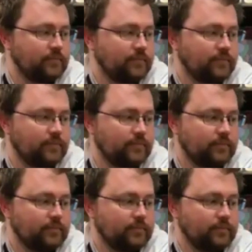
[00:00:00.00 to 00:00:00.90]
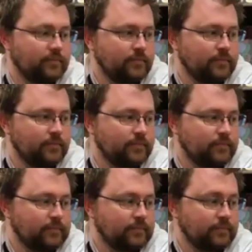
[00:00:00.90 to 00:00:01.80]

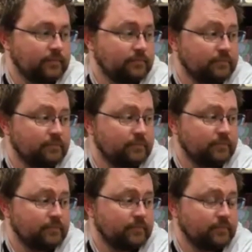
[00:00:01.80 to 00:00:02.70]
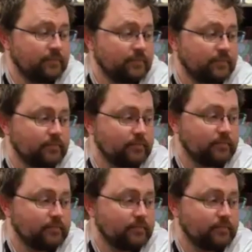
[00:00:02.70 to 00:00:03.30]
The person shown says nothing.